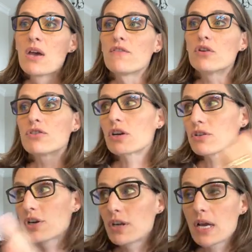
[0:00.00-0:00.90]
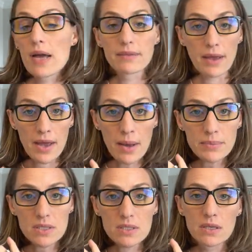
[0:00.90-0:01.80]
If you start turning on
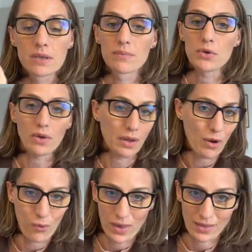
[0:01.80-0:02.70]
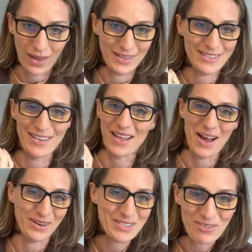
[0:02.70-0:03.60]
lamps you can get red lights in the
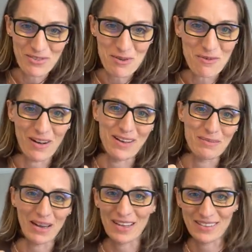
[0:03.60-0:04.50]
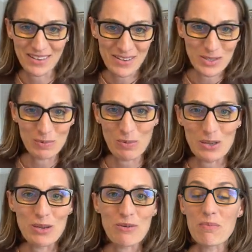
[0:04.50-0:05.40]
house if you want, make it like all
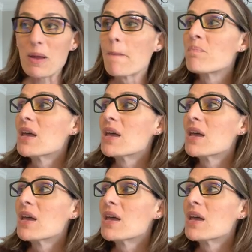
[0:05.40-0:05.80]
spooky, creepy.